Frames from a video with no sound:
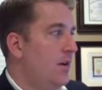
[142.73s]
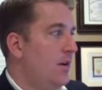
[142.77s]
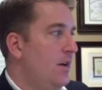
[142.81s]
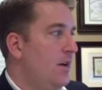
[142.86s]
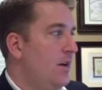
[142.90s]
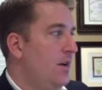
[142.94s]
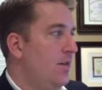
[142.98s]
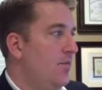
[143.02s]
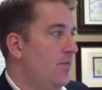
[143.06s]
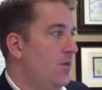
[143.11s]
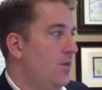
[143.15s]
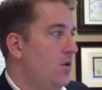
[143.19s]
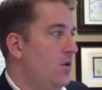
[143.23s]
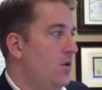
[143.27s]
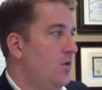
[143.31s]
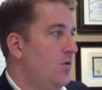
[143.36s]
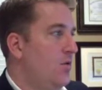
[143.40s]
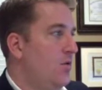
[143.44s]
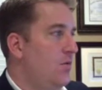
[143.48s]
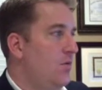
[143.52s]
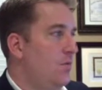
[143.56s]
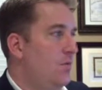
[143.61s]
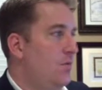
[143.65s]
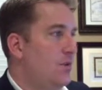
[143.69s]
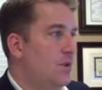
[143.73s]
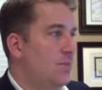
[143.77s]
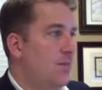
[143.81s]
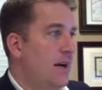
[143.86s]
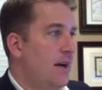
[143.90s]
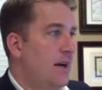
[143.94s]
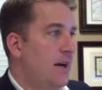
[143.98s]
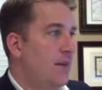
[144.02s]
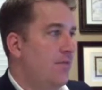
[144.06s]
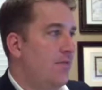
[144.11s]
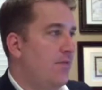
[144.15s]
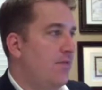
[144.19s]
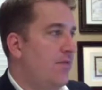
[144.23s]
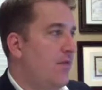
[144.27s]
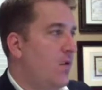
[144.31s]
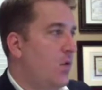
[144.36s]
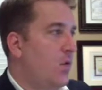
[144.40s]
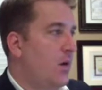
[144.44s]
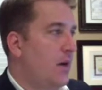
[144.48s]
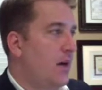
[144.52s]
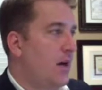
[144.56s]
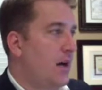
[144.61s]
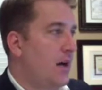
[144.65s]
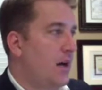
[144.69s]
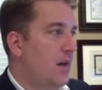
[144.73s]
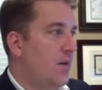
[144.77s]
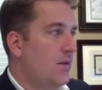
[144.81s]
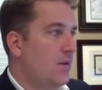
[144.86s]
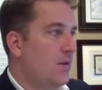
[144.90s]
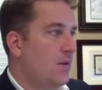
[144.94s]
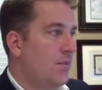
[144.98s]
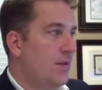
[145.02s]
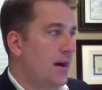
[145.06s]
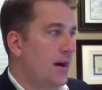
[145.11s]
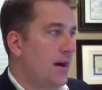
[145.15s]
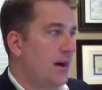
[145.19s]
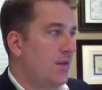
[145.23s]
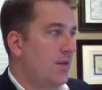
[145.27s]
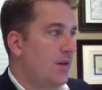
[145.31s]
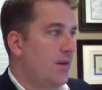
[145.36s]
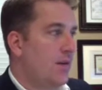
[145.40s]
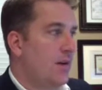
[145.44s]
if you spend $40 a month,